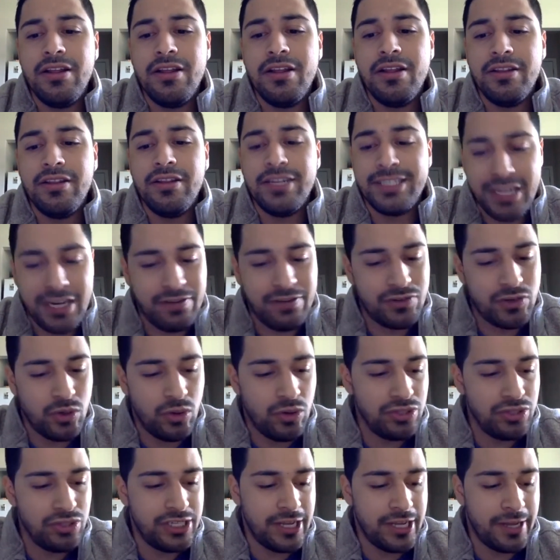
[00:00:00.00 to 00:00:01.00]
The city of
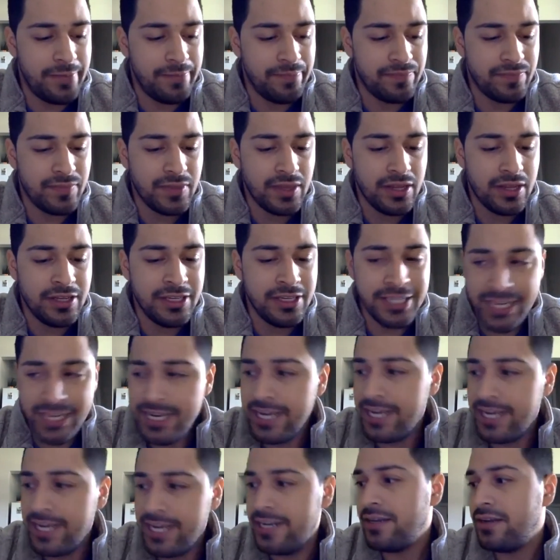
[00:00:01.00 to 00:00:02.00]
Tulsa
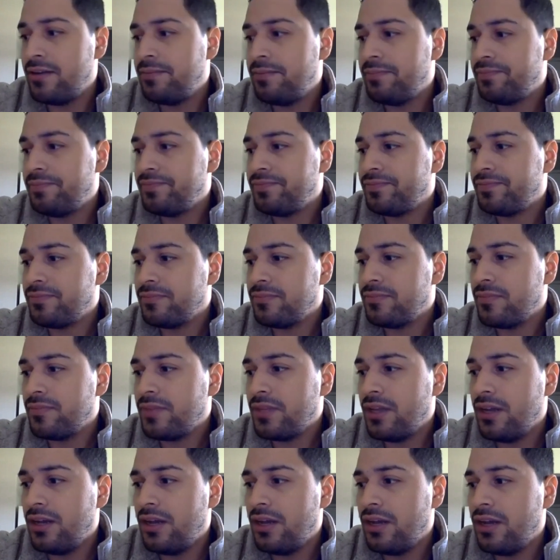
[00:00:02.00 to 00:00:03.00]
did
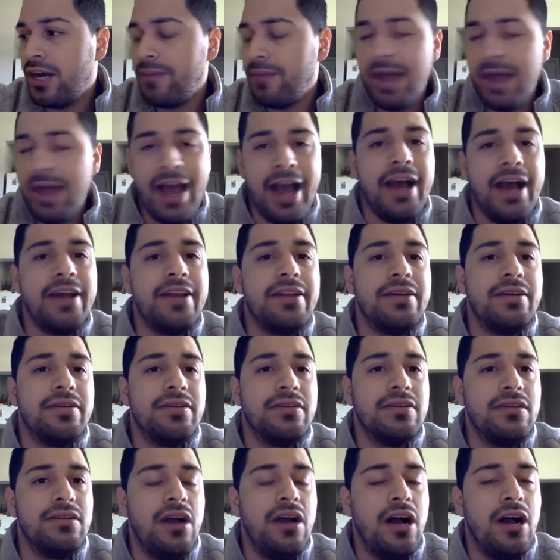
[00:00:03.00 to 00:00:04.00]
um, add
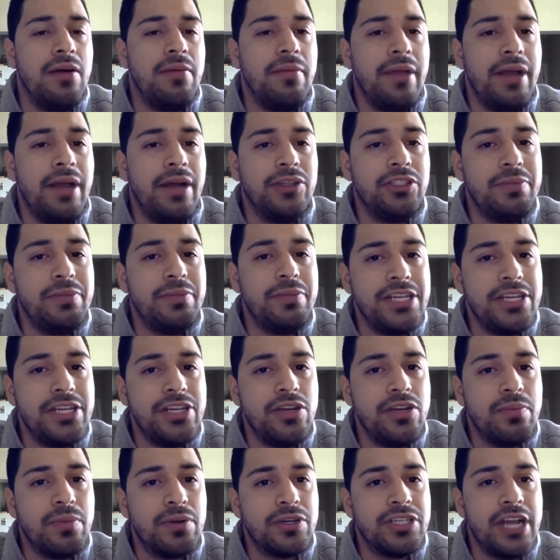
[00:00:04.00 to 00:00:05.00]
um,
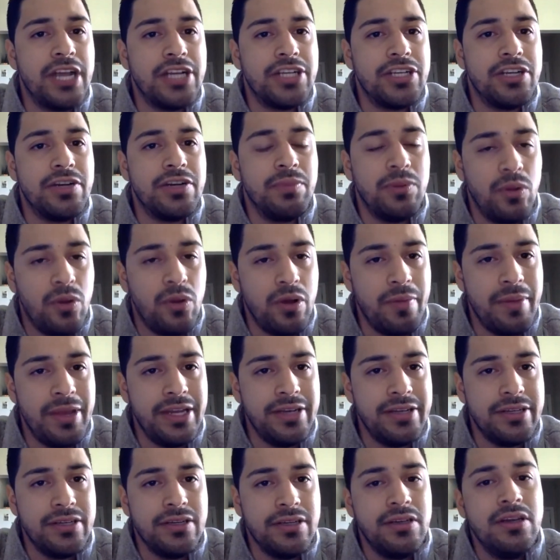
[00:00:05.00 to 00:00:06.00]
LGBTQ protection
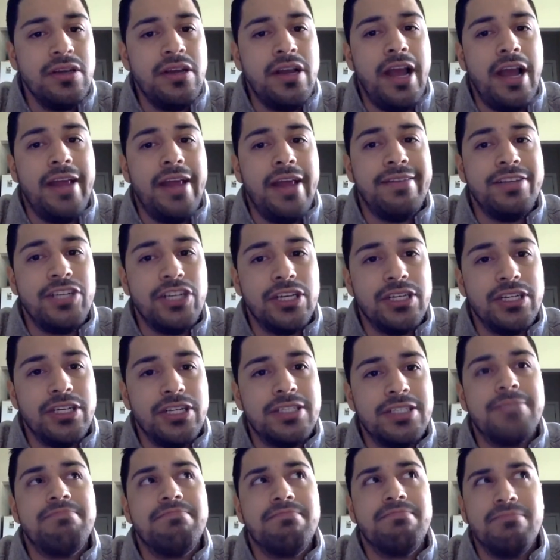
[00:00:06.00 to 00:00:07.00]
employment. And
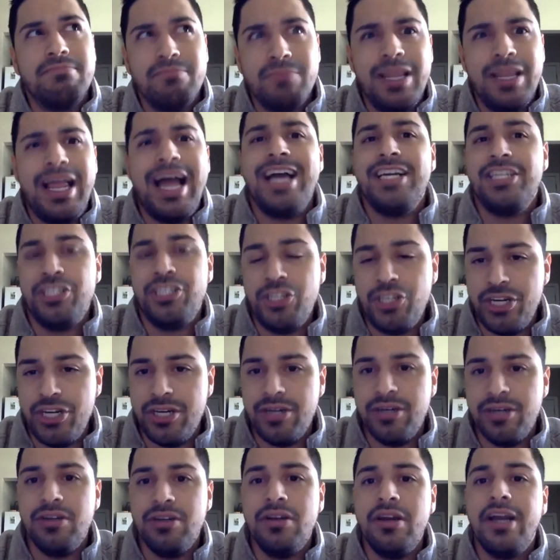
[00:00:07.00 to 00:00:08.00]
just last
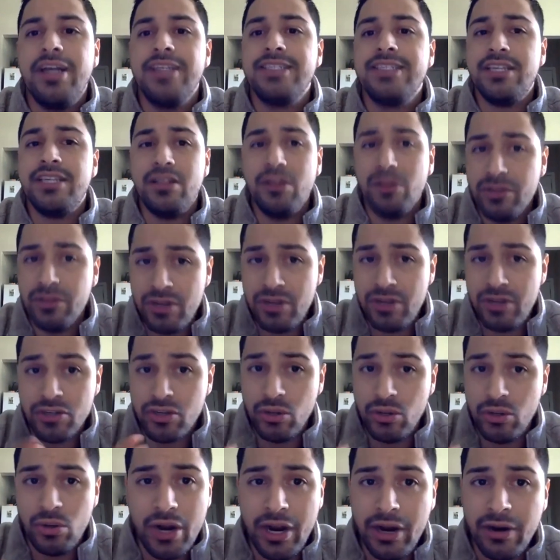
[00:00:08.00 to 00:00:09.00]
year, I see Dr.
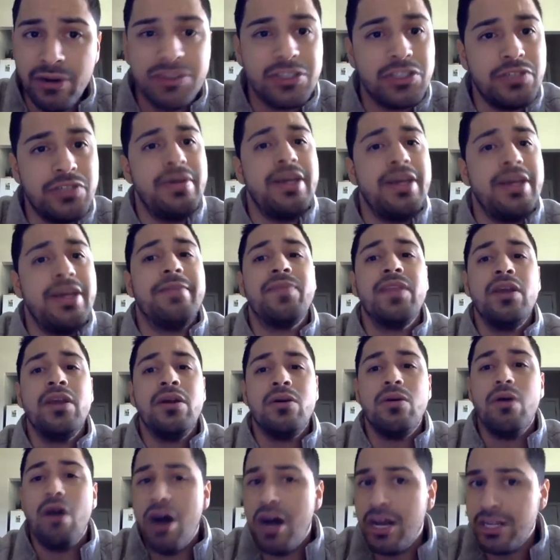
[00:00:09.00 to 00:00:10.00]
Laura Aerosmith,
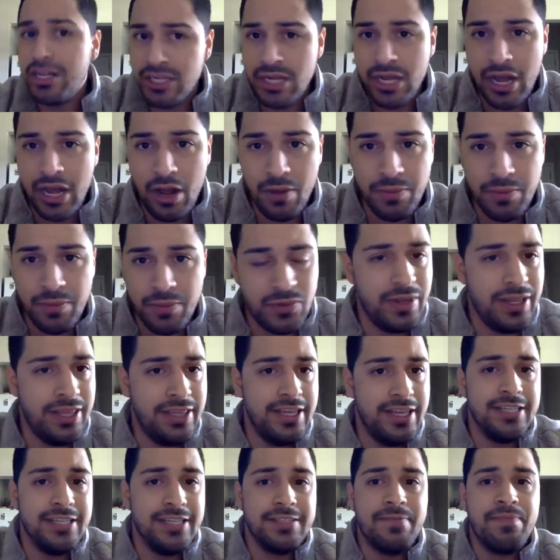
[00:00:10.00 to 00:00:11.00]
who also helped with
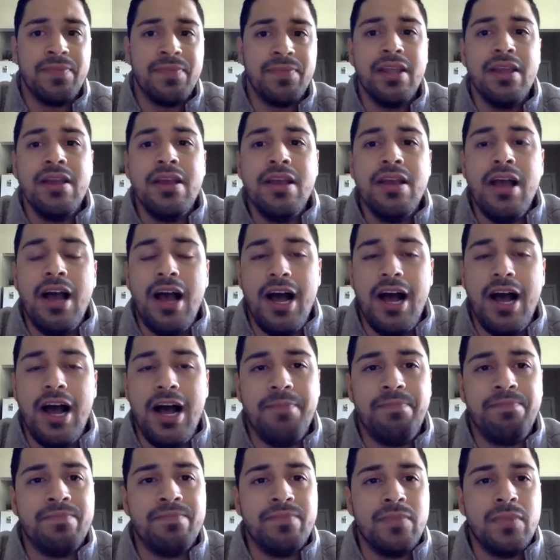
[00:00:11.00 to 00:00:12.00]
this,
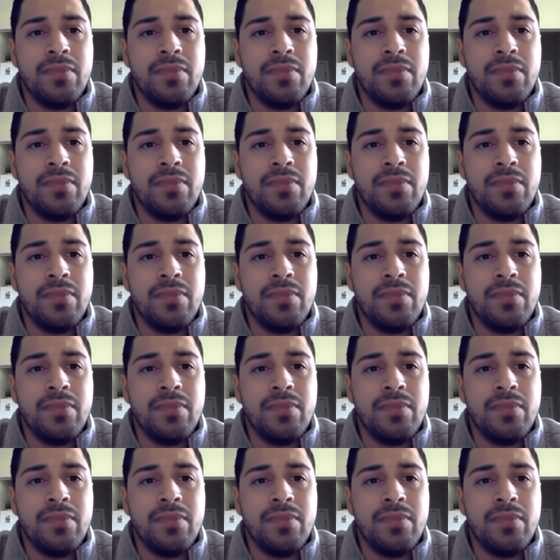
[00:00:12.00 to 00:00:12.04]
um,